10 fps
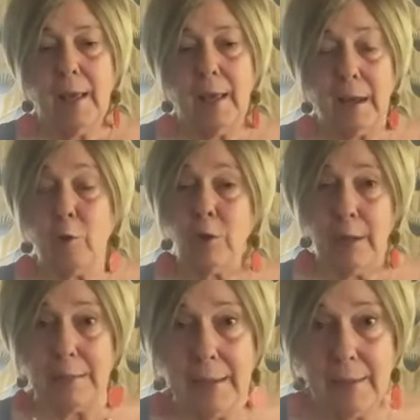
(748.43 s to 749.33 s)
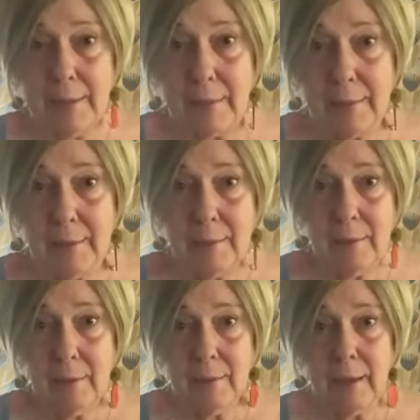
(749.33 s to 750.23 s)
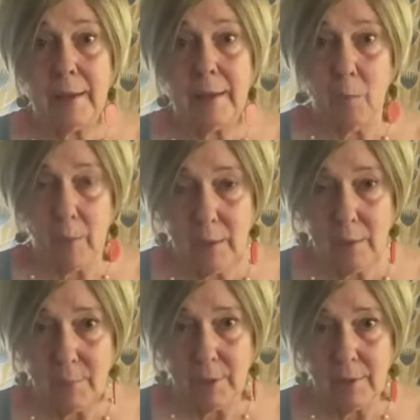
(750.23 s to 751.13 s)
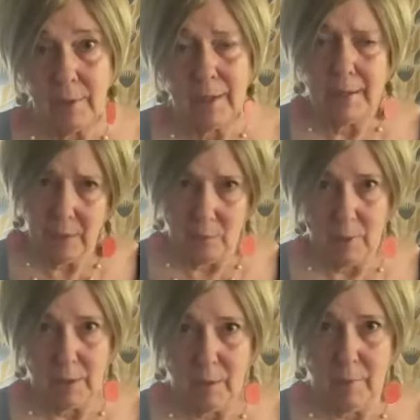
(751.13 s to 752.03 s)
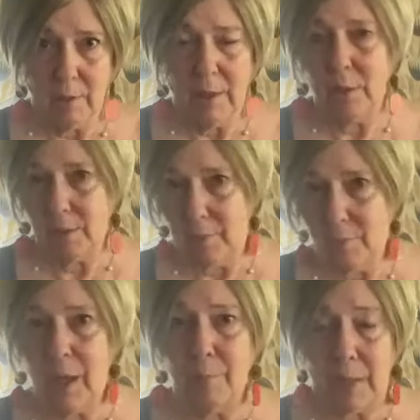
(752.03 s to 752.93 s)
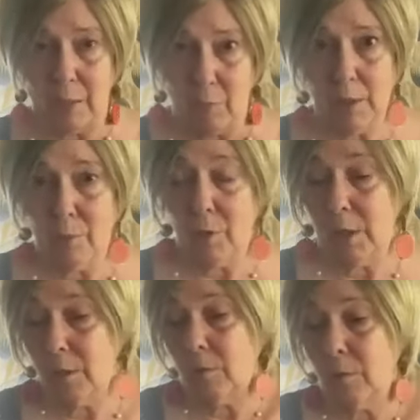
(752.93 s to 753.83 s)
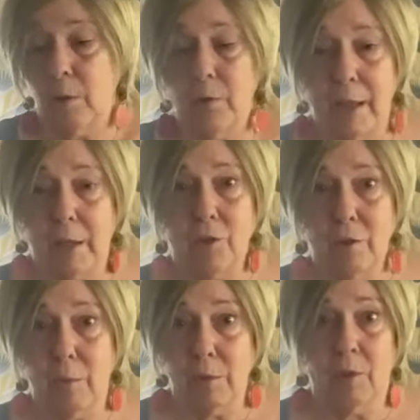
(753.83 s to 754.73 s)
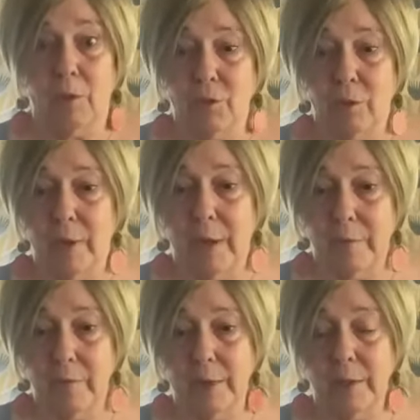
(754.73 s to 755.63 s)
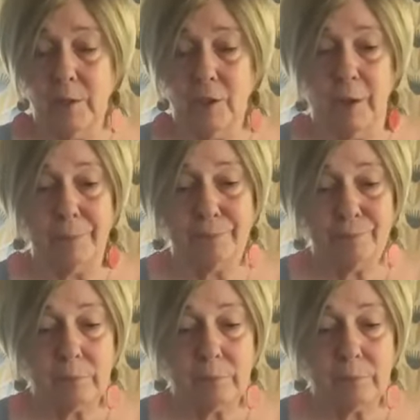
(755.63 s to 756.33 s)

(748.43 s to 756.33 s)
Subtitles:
And of course, I needed it. And I welcomed it, and I didn't welcome it at the same time, but I welcomed it because it was the only thing I could do. I wasn't going to survive if I didn't do it.